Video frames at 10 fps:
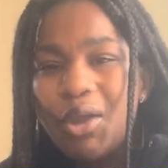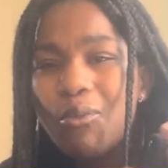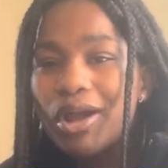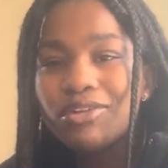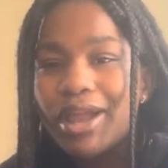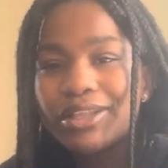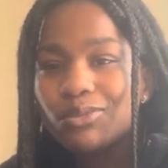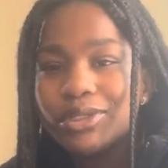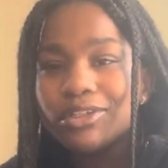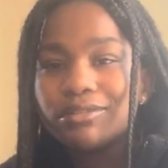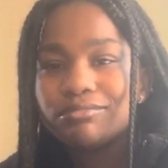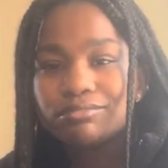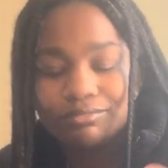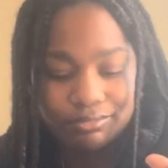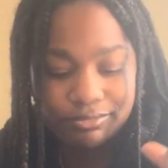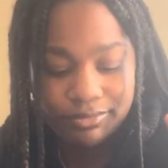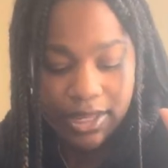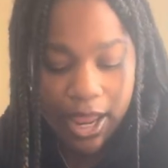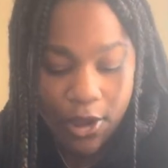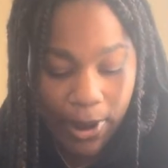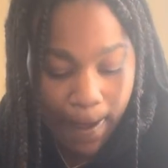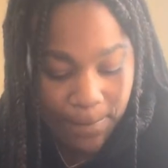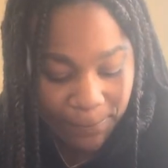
why are you acting weird? Okay.